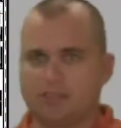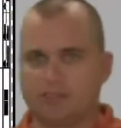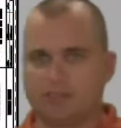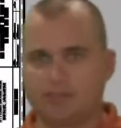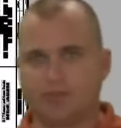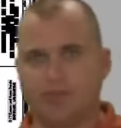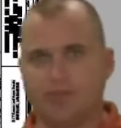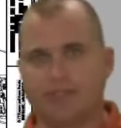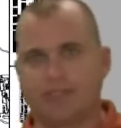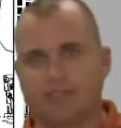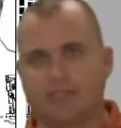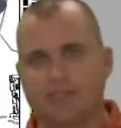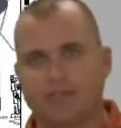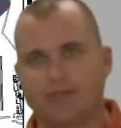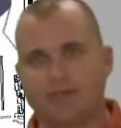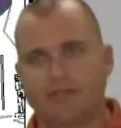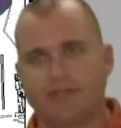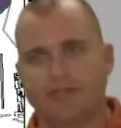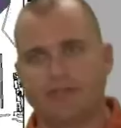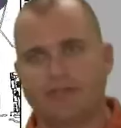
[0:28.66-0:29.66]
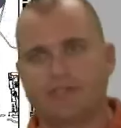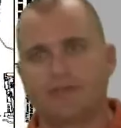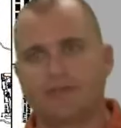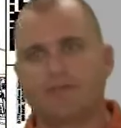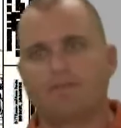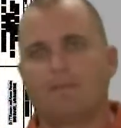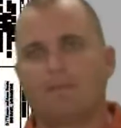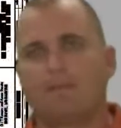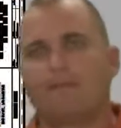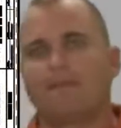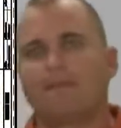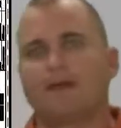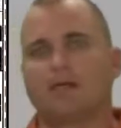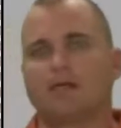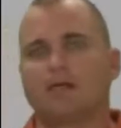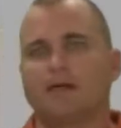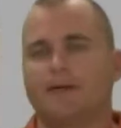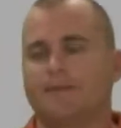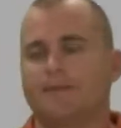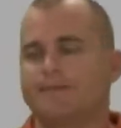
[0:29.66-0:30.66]
drainage areas.
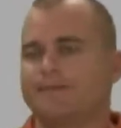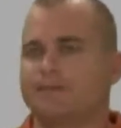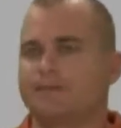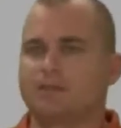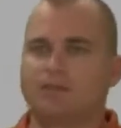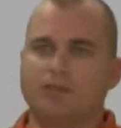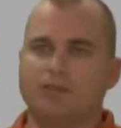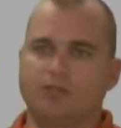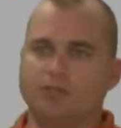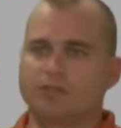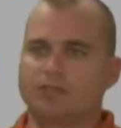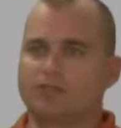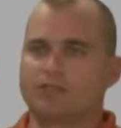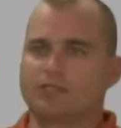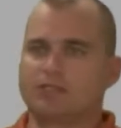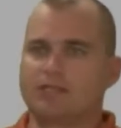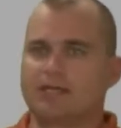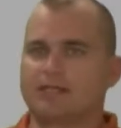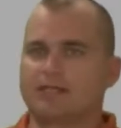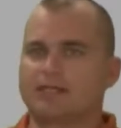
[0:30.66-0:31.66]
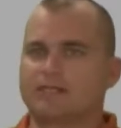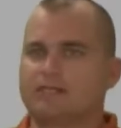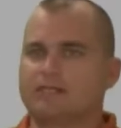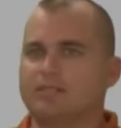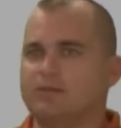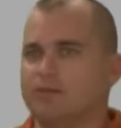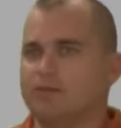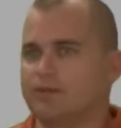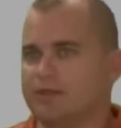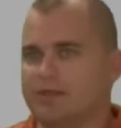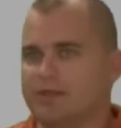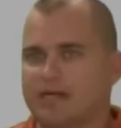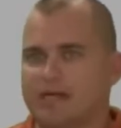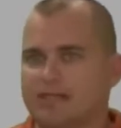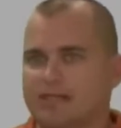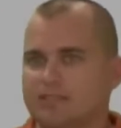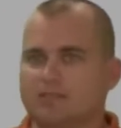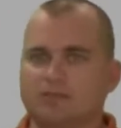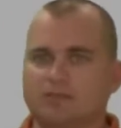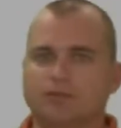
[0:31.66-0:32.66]
You can use it to kind of see where your
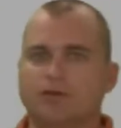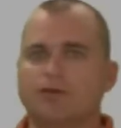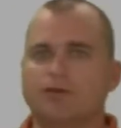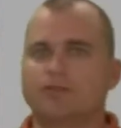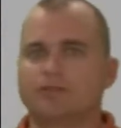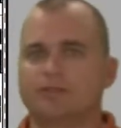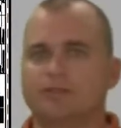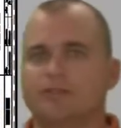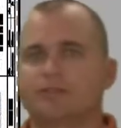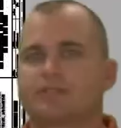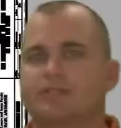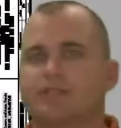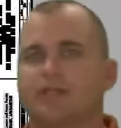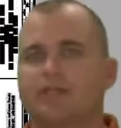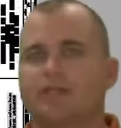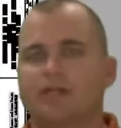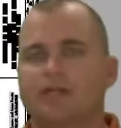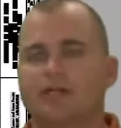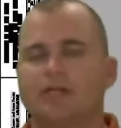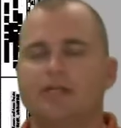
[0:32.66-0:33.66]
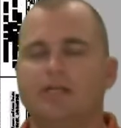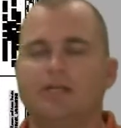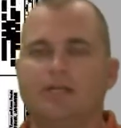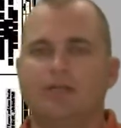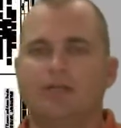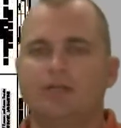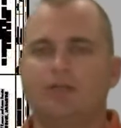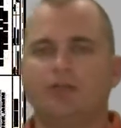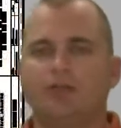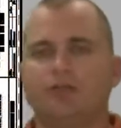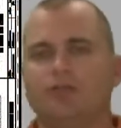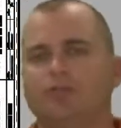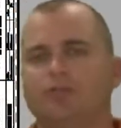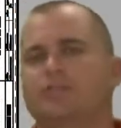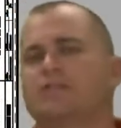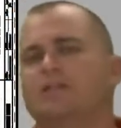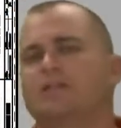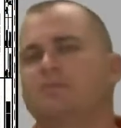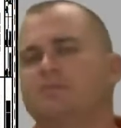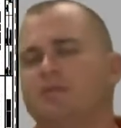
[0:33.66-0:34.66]
highs and lows of your site are. You can do the
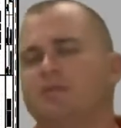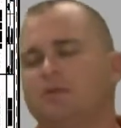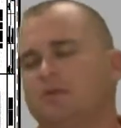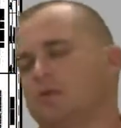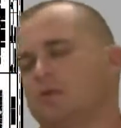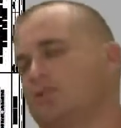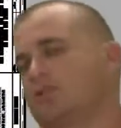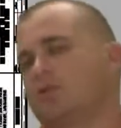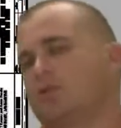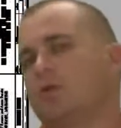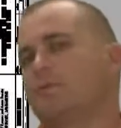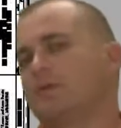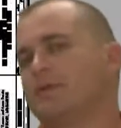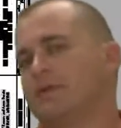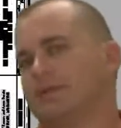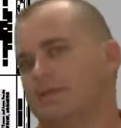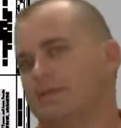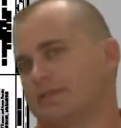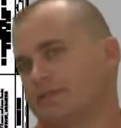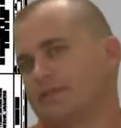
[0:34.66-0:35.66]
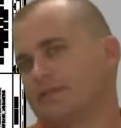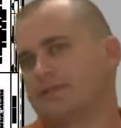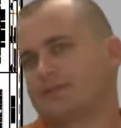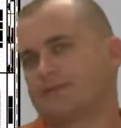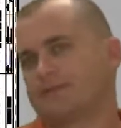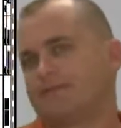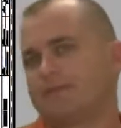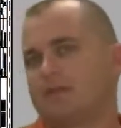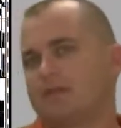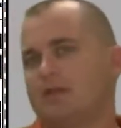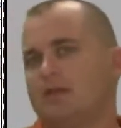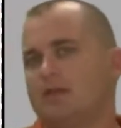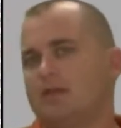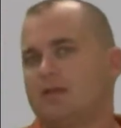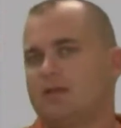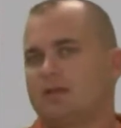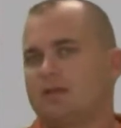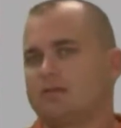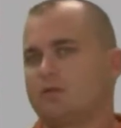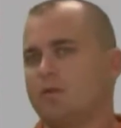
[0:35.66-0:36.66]
same thing with a slope analysis.
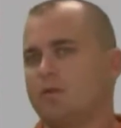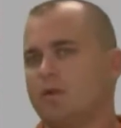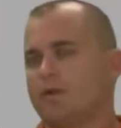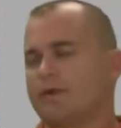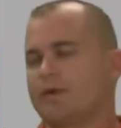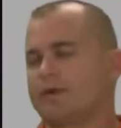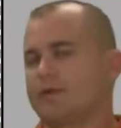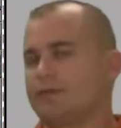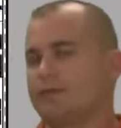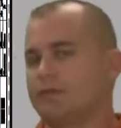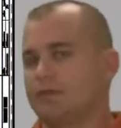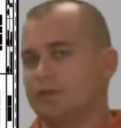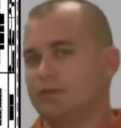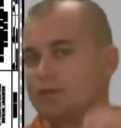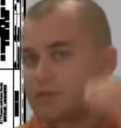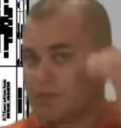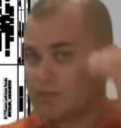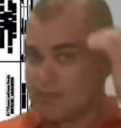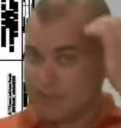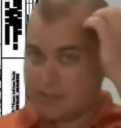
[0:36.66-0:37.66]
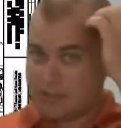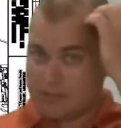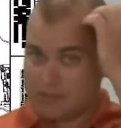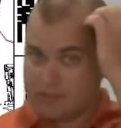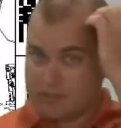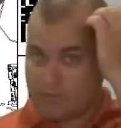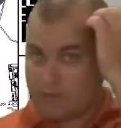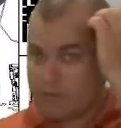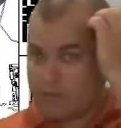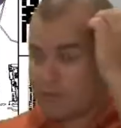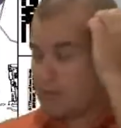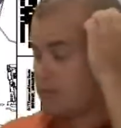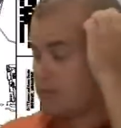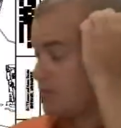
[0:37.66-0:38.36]
So what we want to do is we want